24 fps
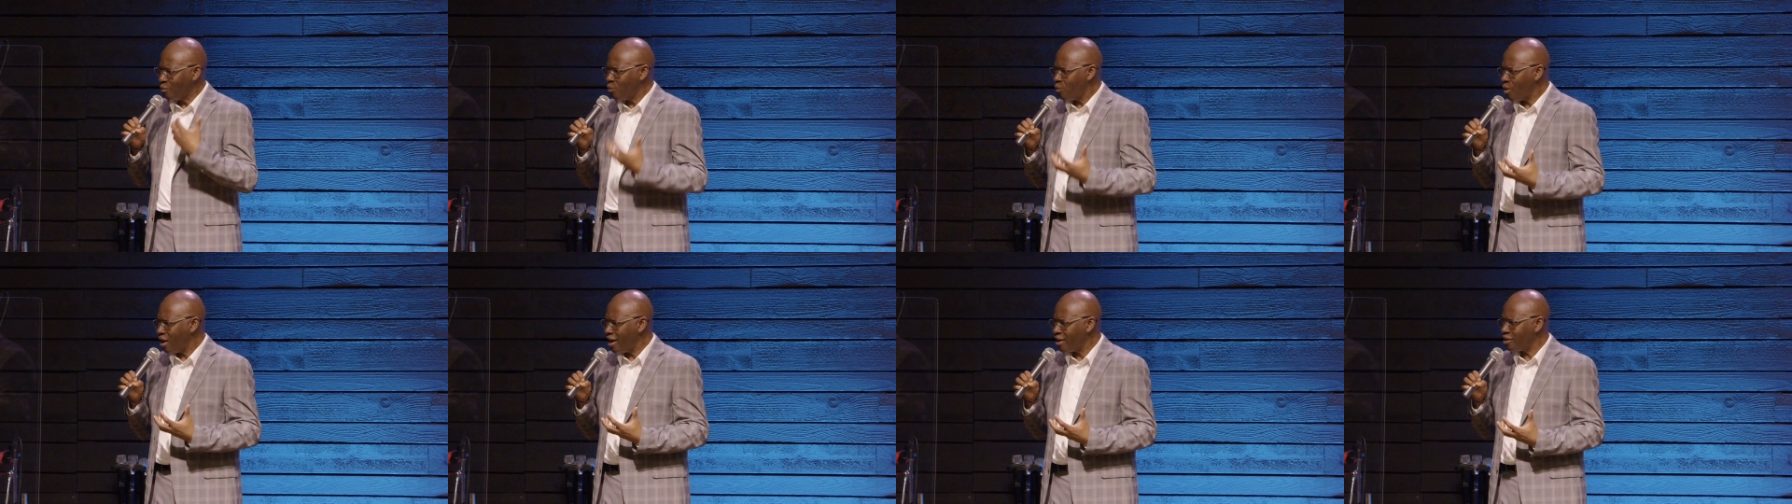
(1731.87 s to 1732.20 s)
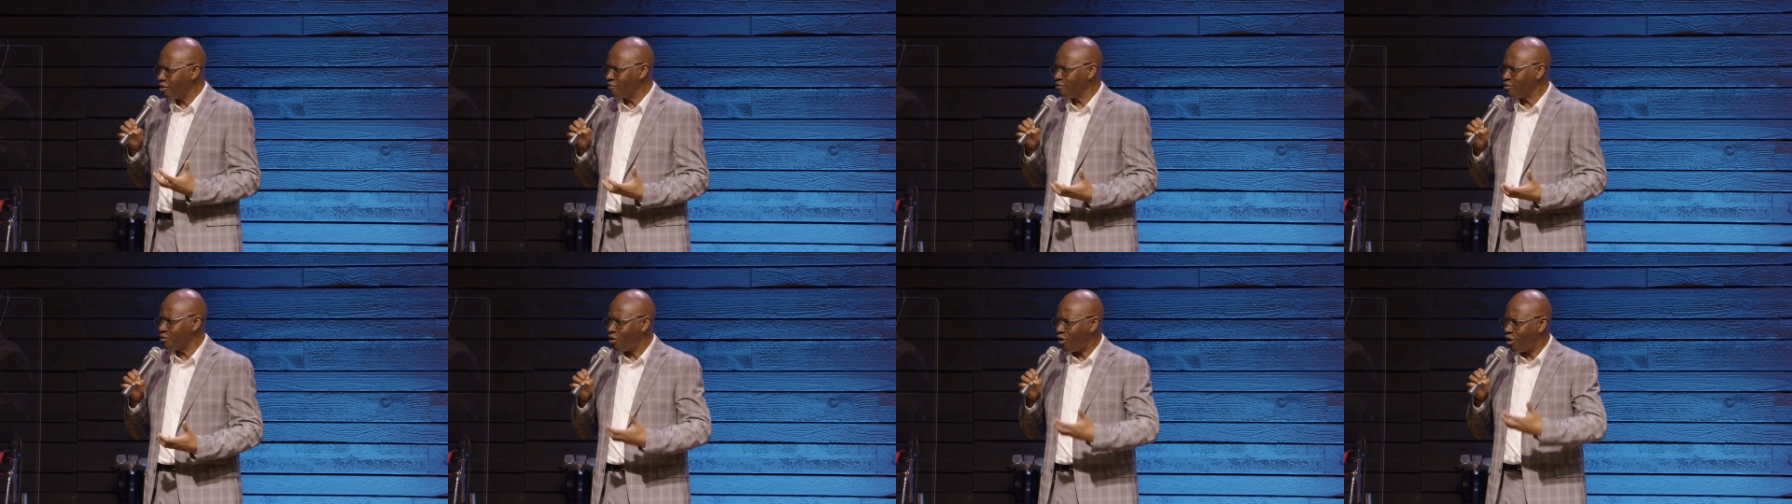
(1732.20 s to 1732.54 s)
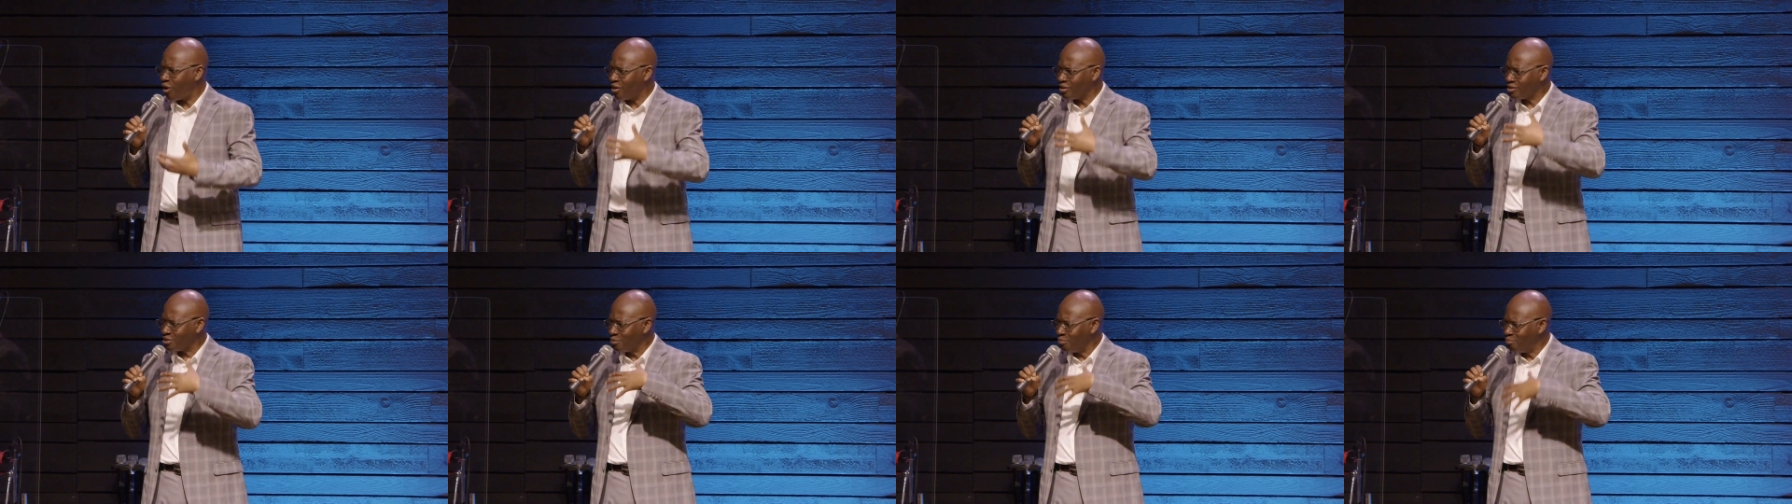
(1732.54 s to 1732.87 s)
word of
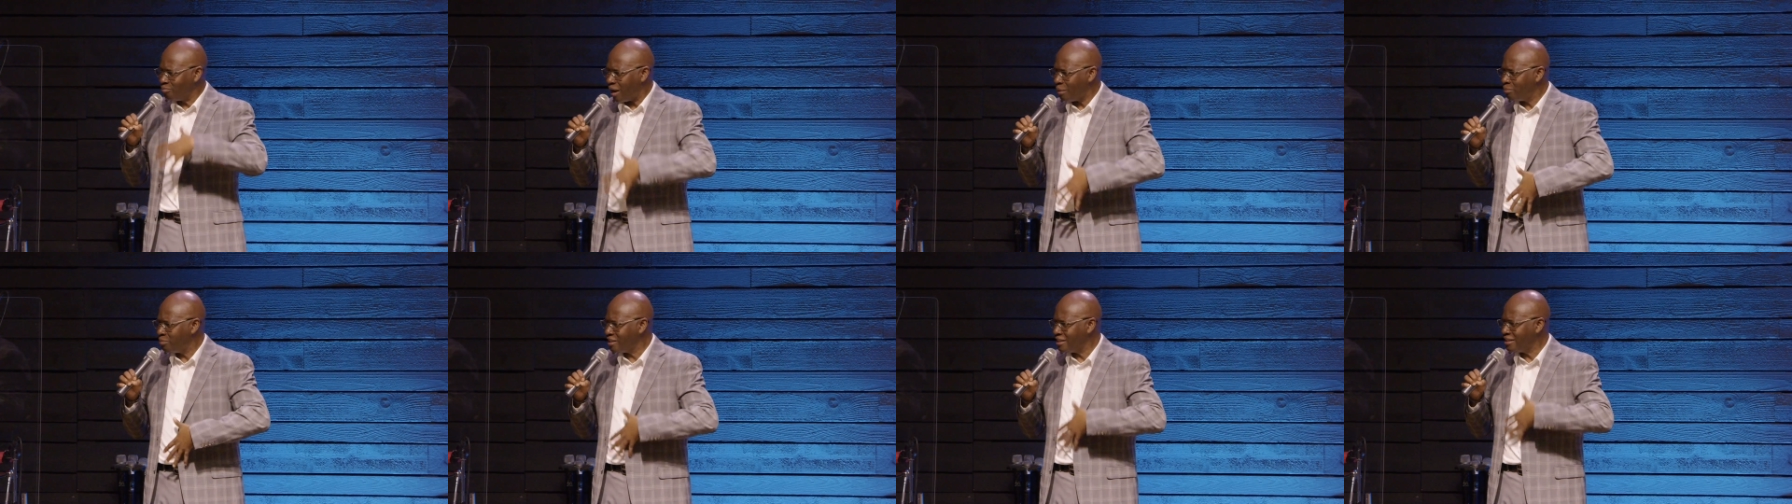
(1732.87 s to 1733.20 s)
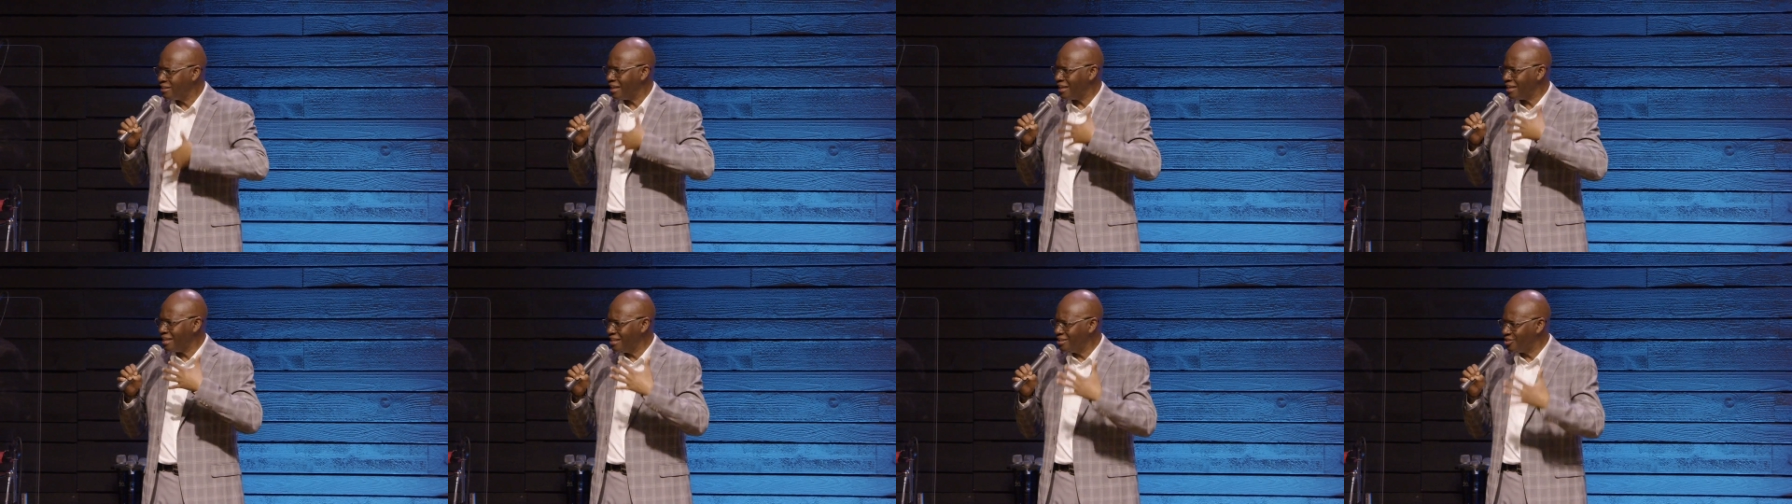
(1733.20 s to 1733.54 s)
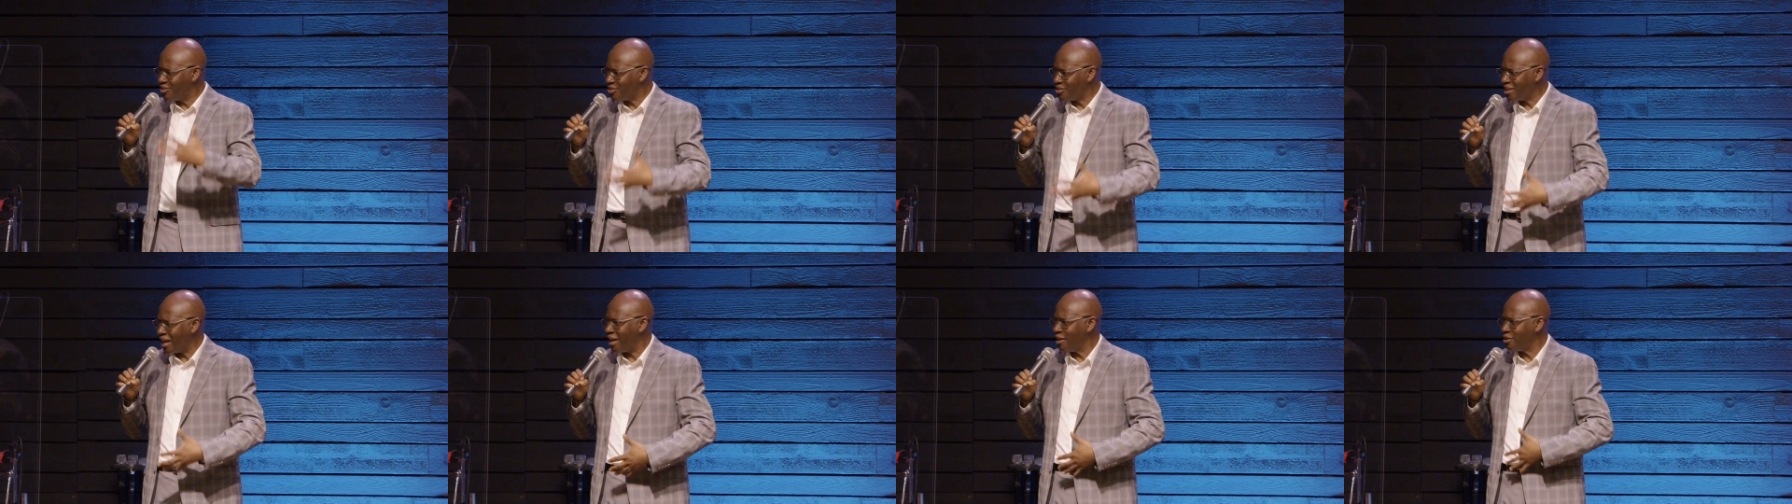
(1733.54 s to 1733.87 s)
God to bubble in the
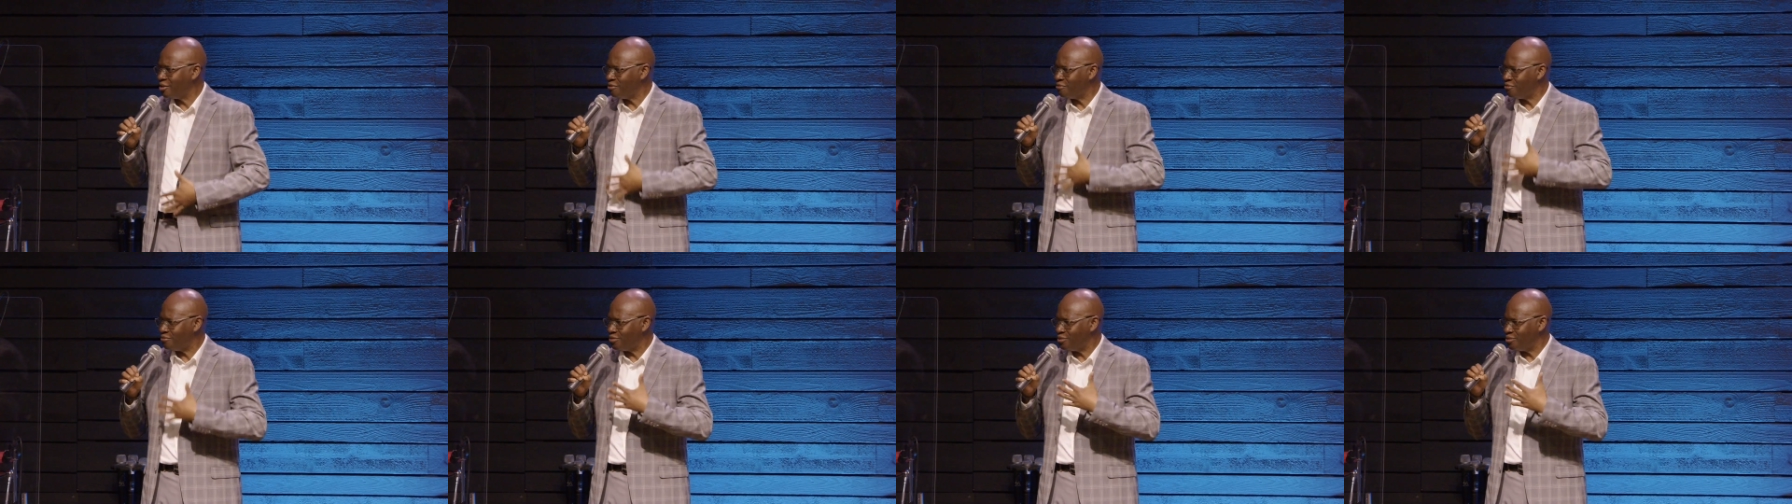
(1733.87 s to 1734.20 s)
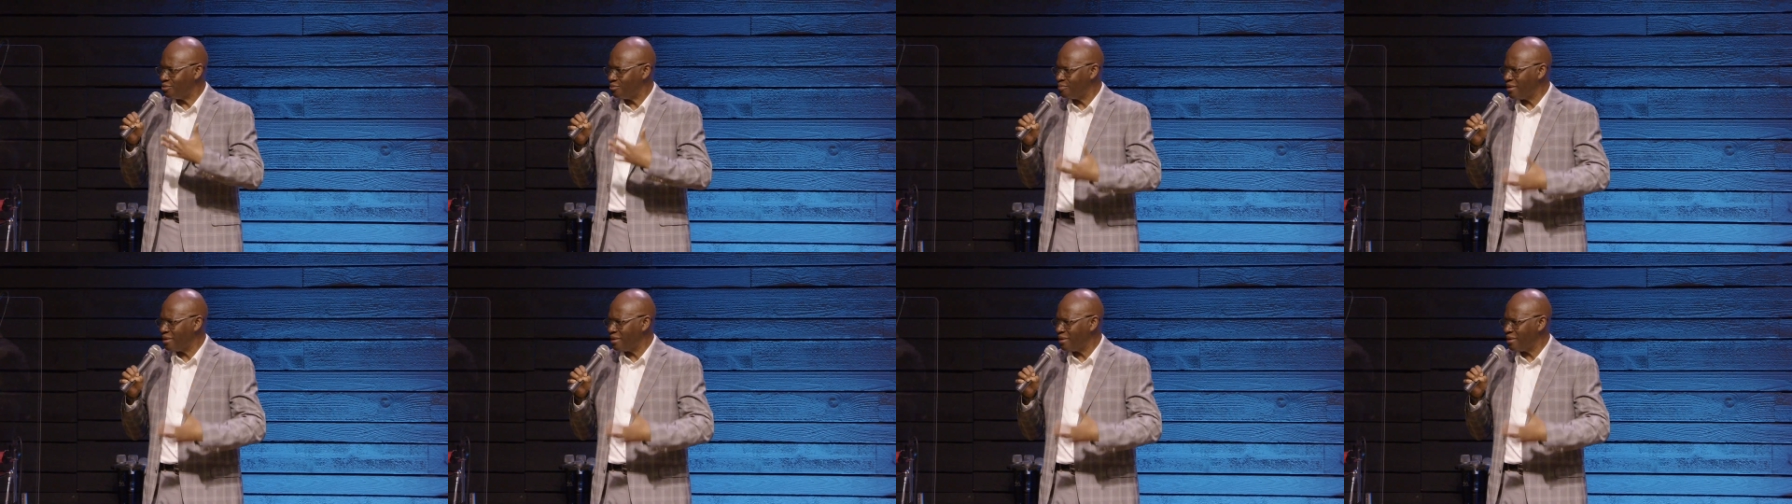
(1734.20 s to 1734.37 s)
inside of you.